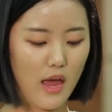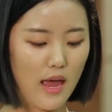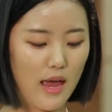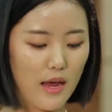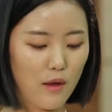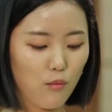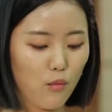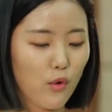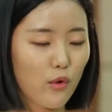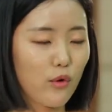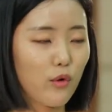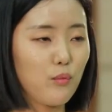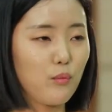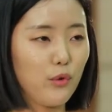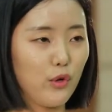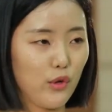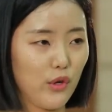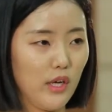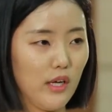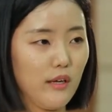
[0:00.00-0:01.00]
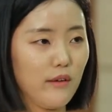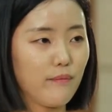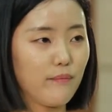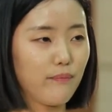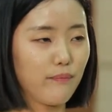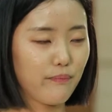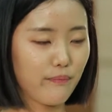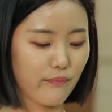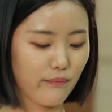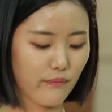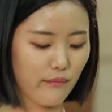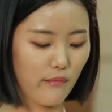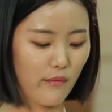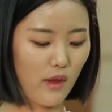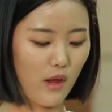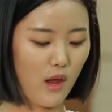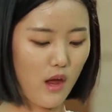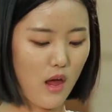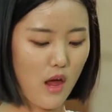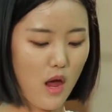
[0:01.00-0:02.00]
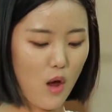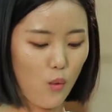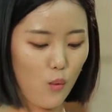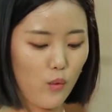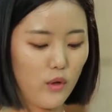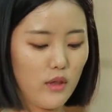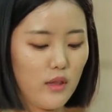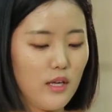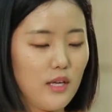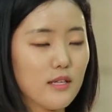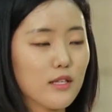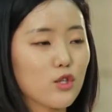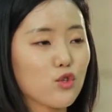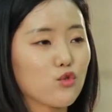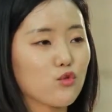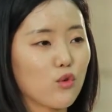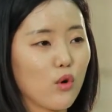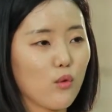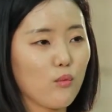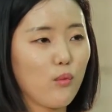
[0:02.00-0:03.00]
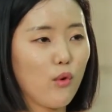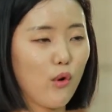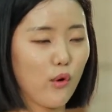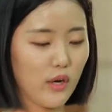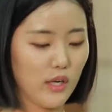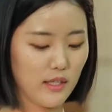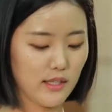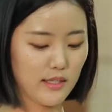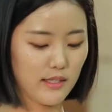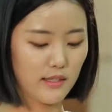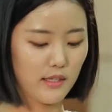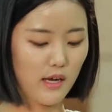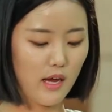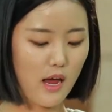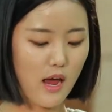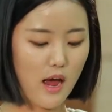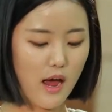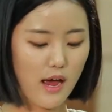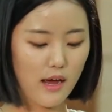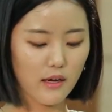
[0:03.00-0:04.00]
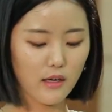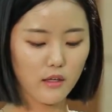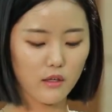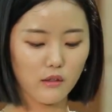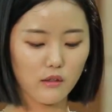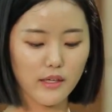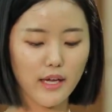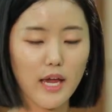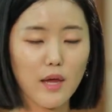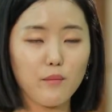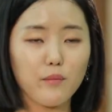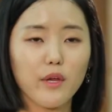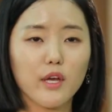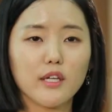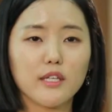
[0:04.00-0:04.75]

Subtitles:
and modern beauty. With these strong points, Hangul can be